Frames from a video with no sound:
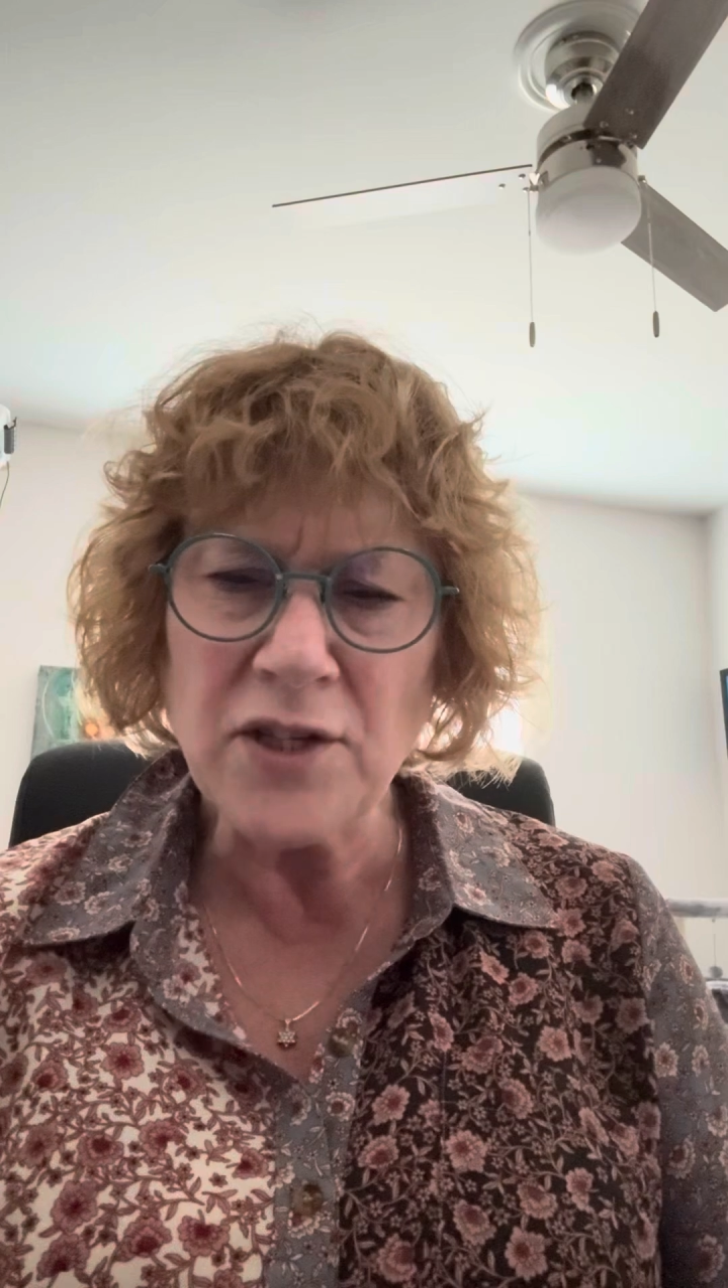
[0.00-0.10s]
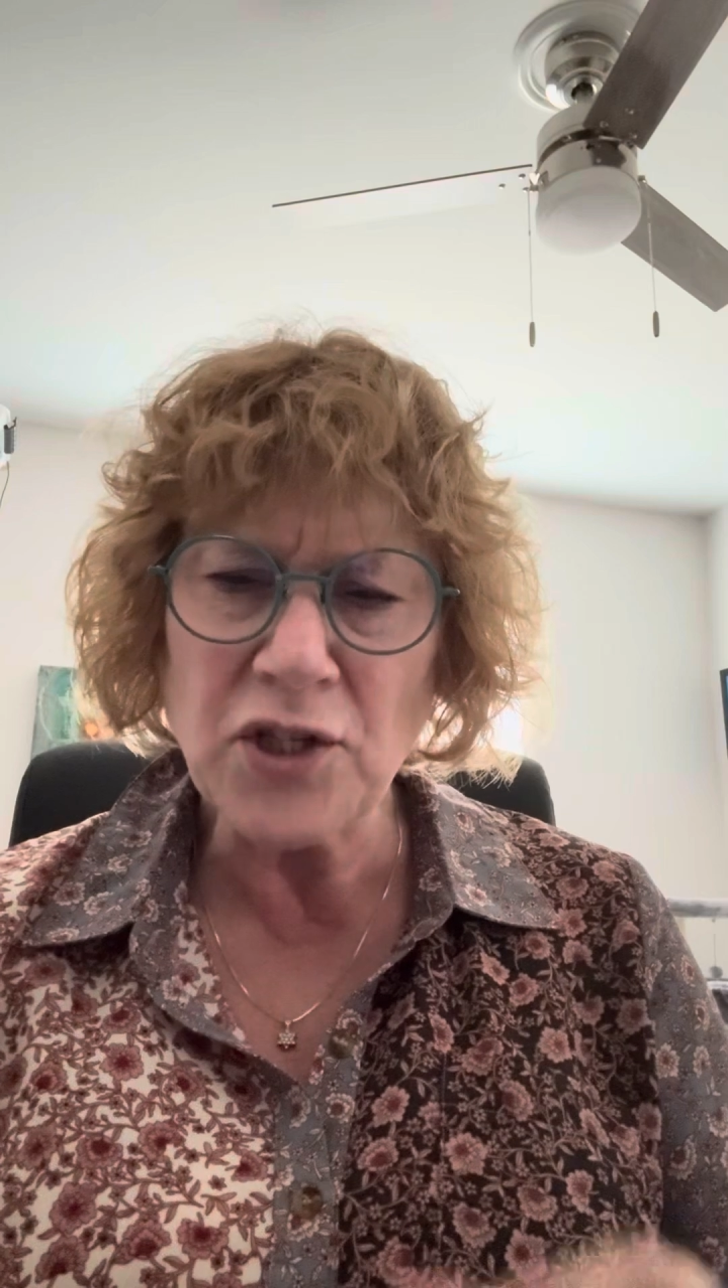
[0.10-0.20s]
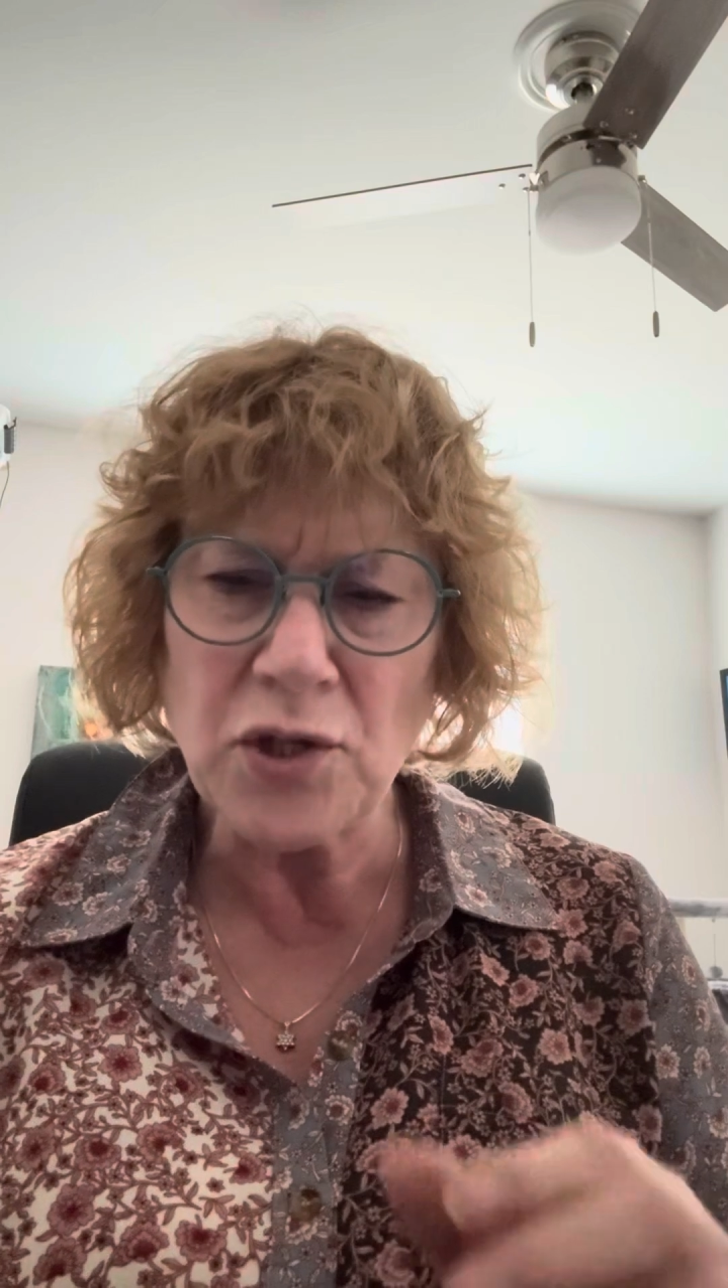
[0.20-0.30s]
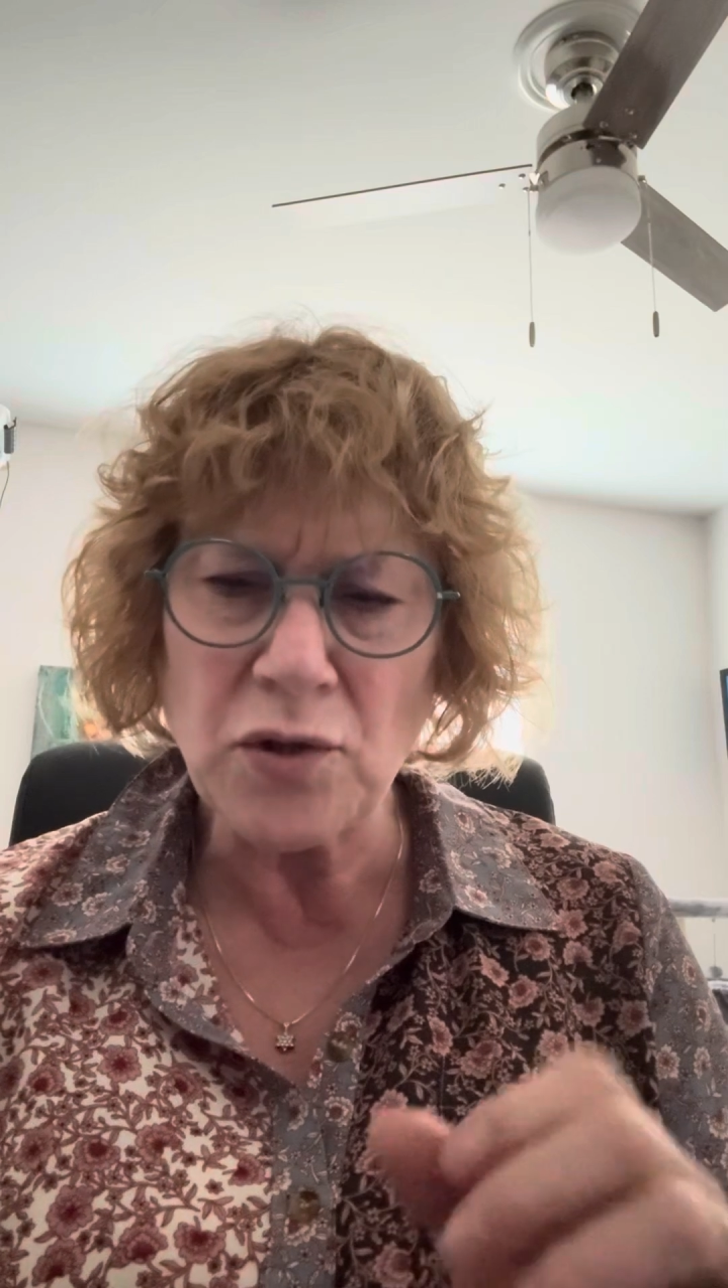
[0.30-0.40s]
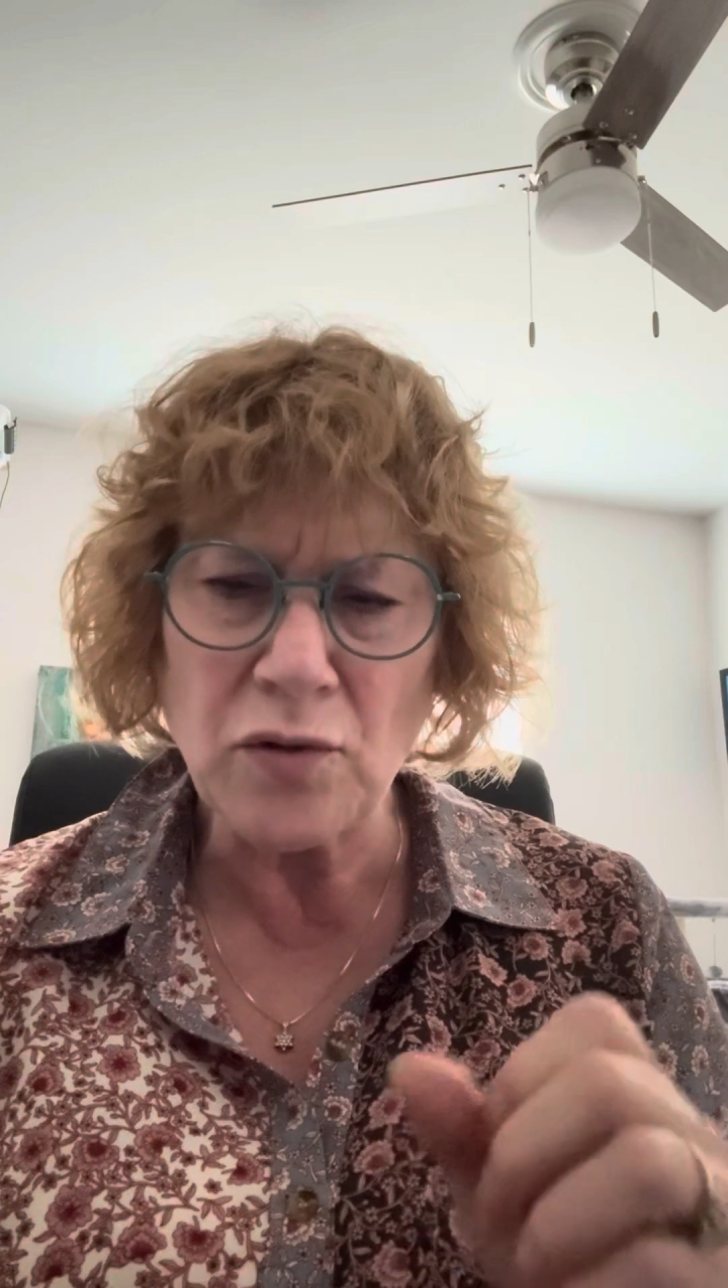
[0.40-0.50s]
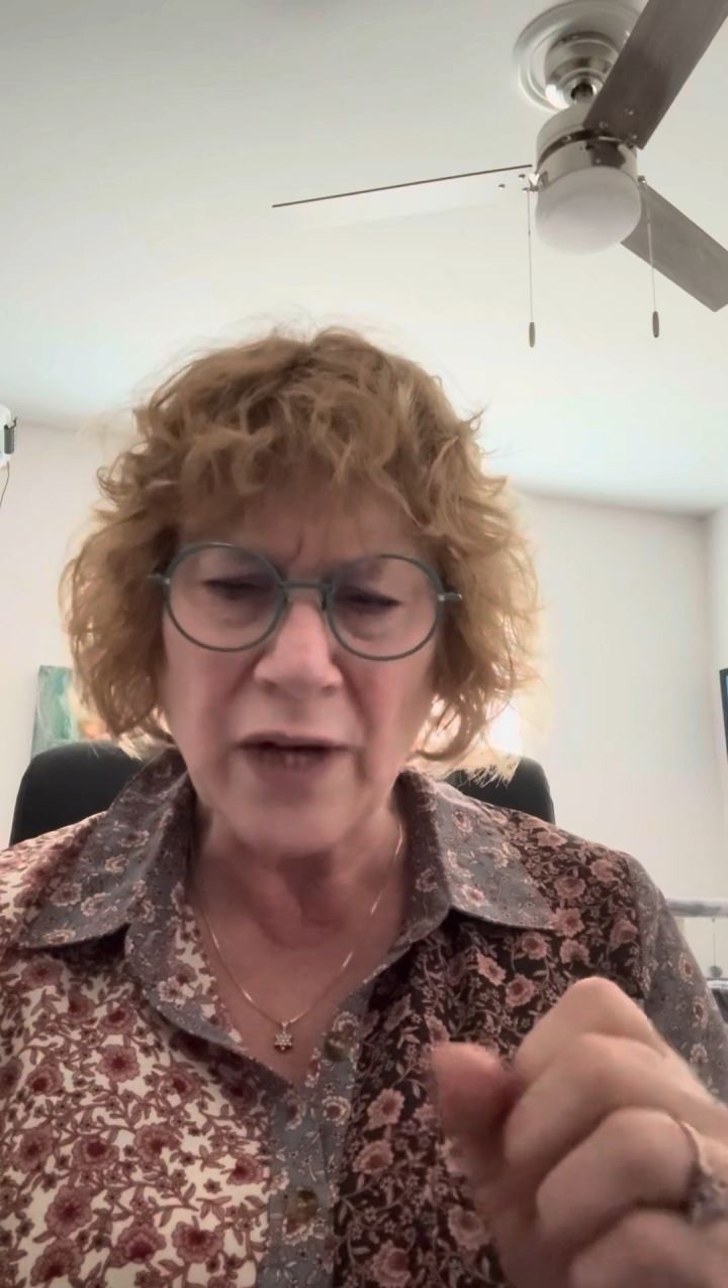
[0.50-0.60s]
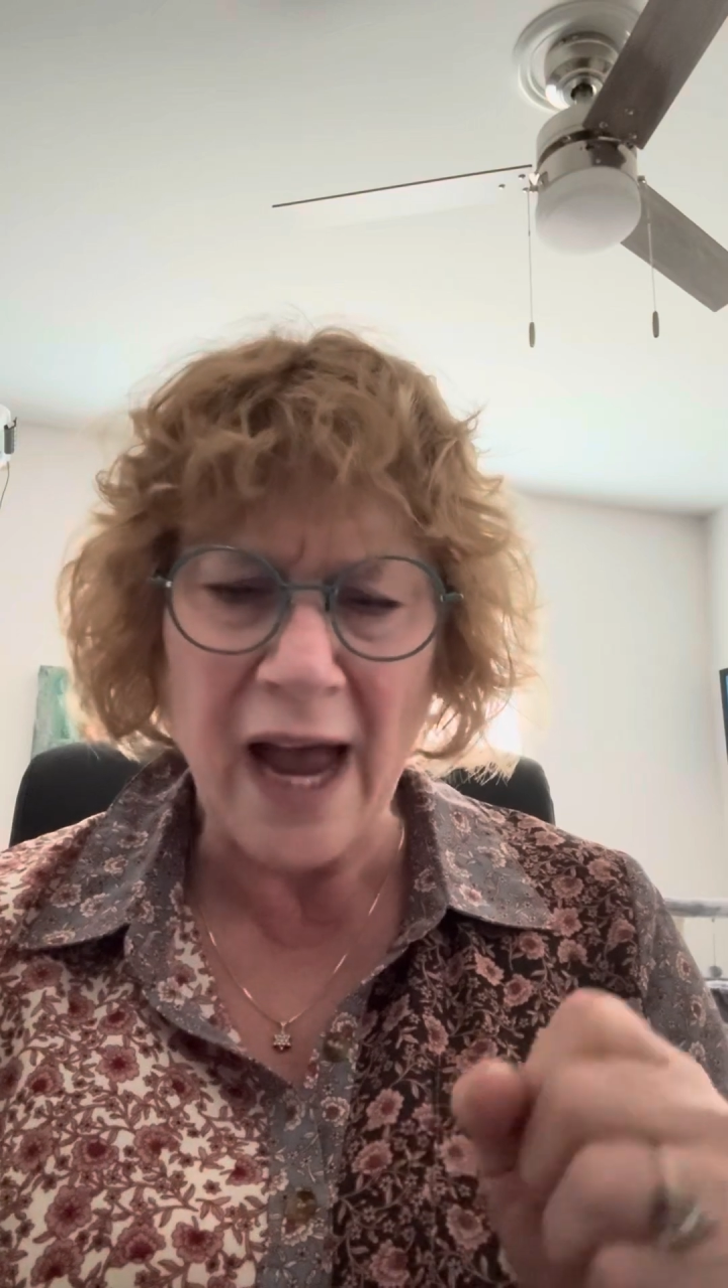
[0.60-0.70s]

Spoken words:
to